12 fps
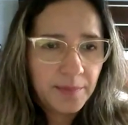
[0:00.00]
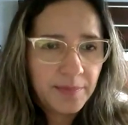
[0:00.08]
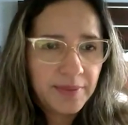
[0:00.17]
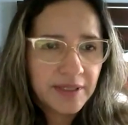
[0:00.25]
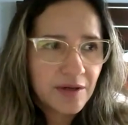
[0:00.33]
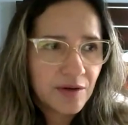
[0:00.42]

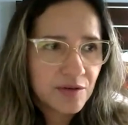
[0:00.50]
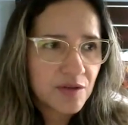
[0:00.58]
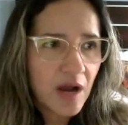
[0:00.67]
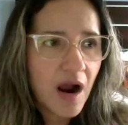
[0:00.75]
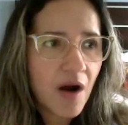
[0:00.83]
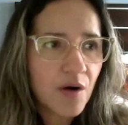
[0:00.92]
Because
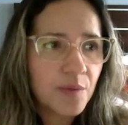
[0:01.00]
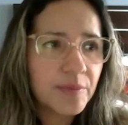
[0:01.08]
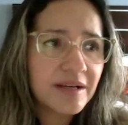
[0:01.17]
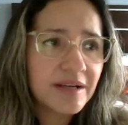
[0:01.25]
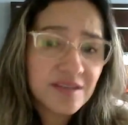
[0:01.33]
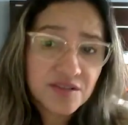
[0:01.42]
our
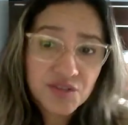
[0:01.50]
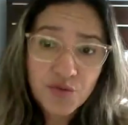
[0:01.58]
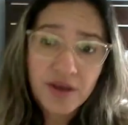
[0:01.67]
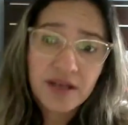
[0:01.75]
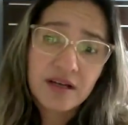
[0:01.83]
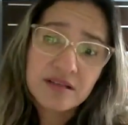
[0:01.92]
biggest
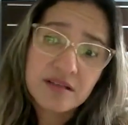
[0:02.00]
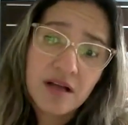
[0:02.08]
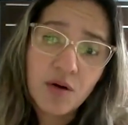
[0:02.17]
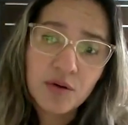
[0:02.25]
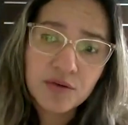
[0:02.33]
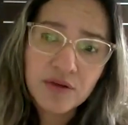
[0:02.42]
strength as an
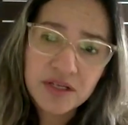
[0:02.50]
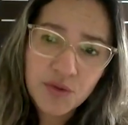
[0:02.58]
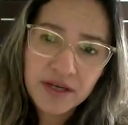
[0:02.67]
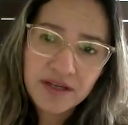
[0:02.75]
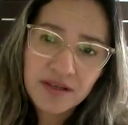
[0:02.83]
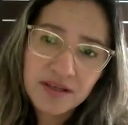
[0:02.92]
all
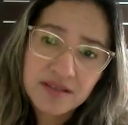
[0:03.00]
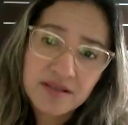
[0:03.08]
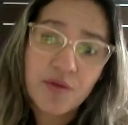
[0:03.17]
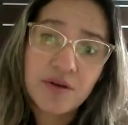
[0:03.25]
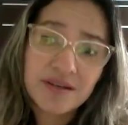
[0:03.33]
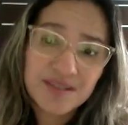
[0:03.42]
graduate is
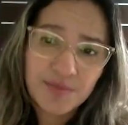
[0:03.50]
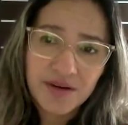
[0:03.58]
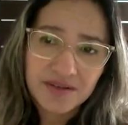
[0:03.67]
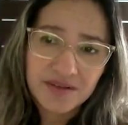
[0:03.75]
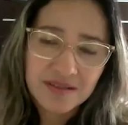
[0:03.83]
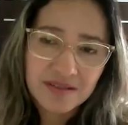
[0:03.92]
our
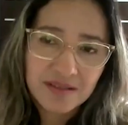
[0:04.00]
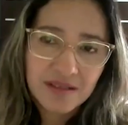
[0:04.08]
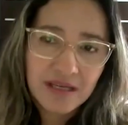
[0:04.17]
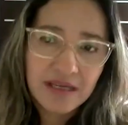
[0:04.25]
experience.